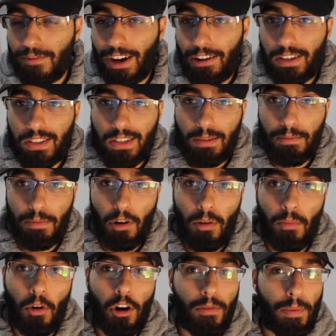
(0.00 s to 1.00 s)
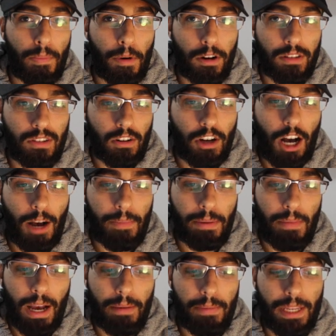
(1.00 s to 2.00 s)
very simple, more of a personal cop
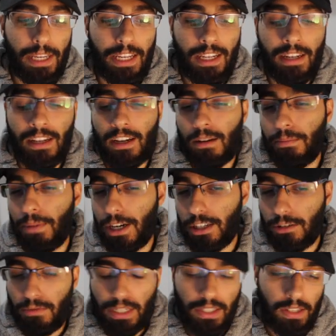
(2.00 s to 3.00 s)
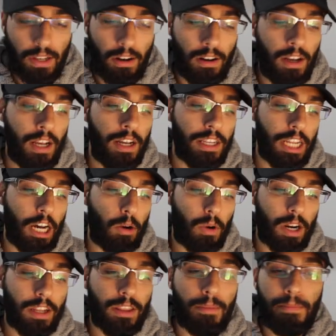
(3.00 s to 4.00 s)
in my opinion compared to resell. Now
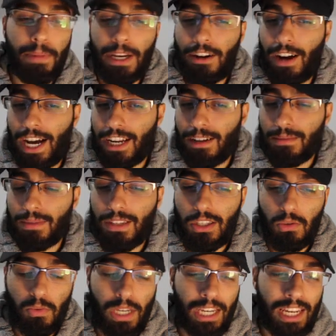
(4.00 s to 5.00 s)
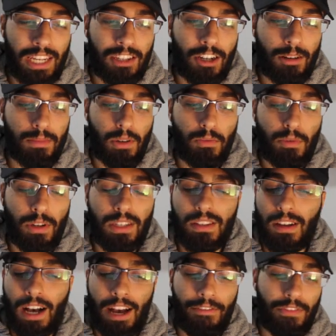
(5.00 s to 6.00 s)
one of the bigger items this week in terms of
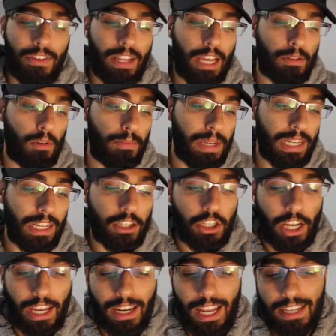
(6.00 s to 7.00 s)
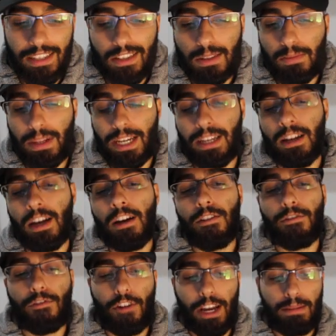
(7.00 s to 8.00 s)
resell, I feel like will be the chain license plate
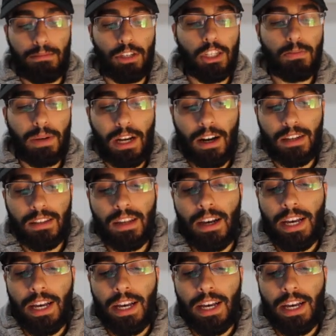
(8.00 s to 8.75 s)
frame, just because